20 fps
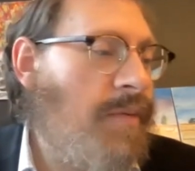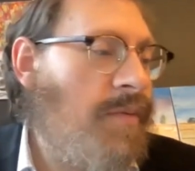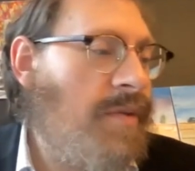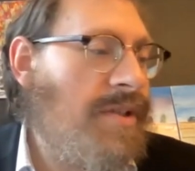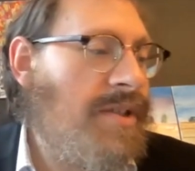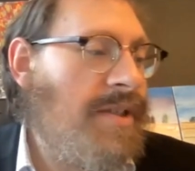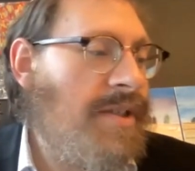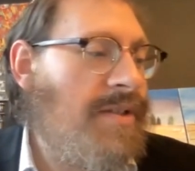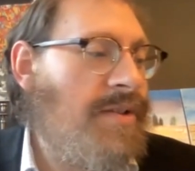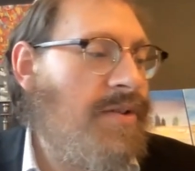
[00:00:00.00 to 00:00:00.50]

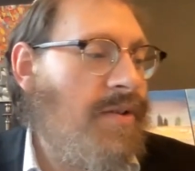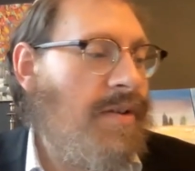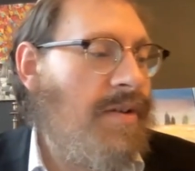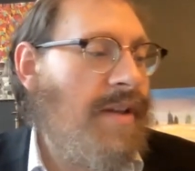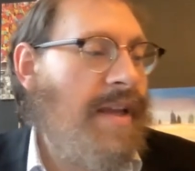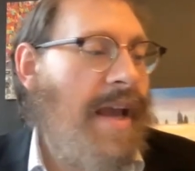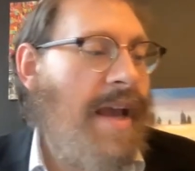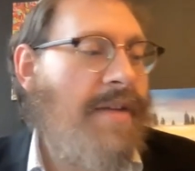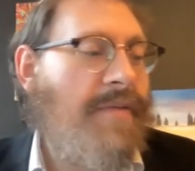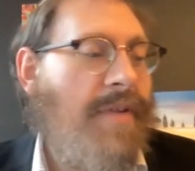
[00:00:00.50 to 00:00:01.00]
which is
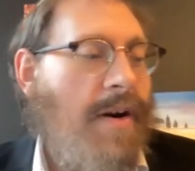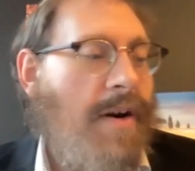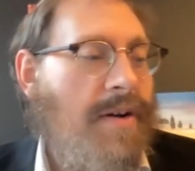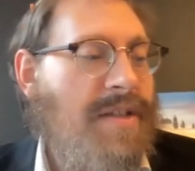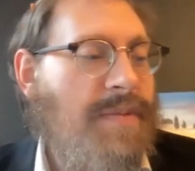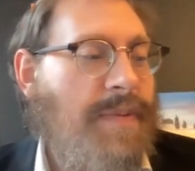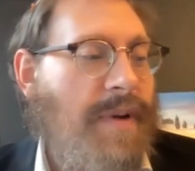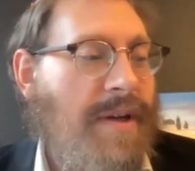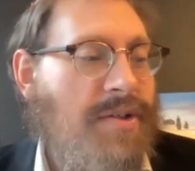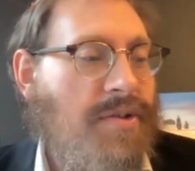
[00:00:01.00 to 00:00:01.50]
certainly a very
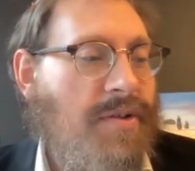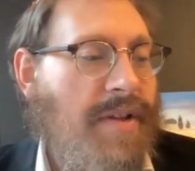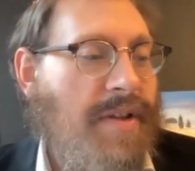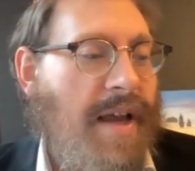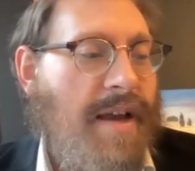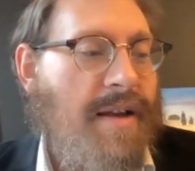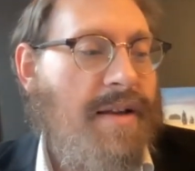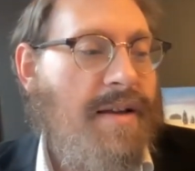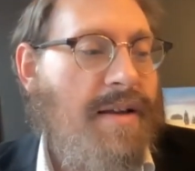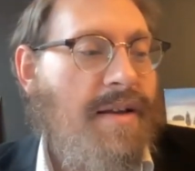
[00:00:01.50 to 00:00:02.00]
special
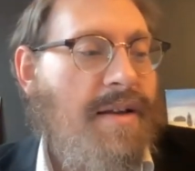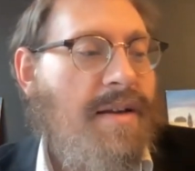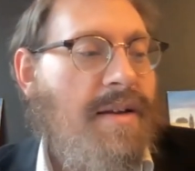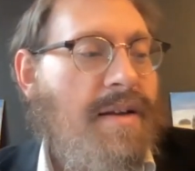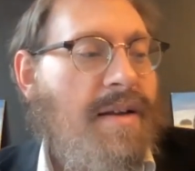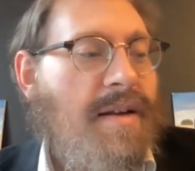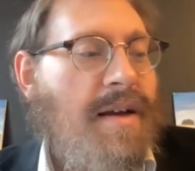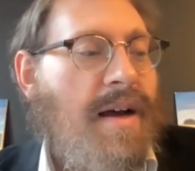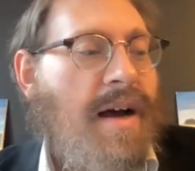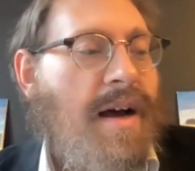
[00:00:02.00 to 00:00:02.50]
day.
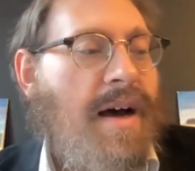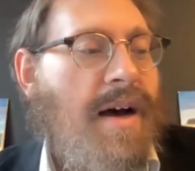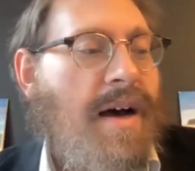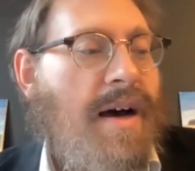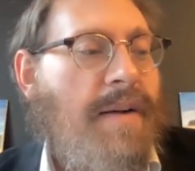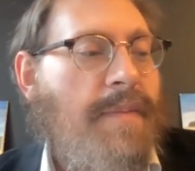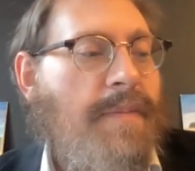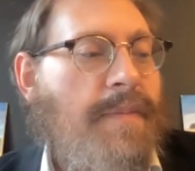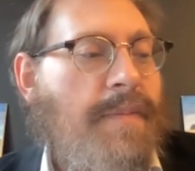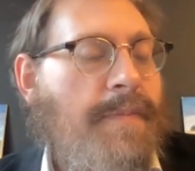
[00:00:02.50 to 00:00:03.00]

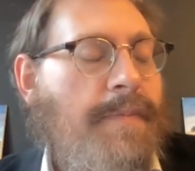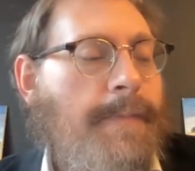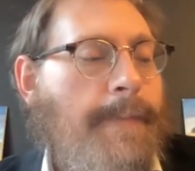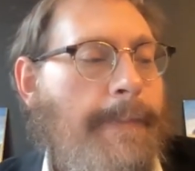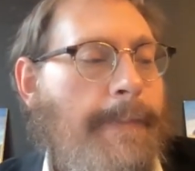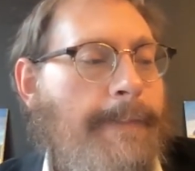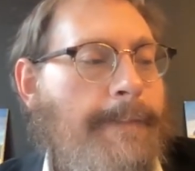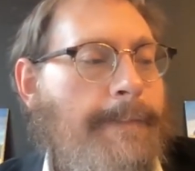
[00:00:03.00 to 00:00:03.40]
Um,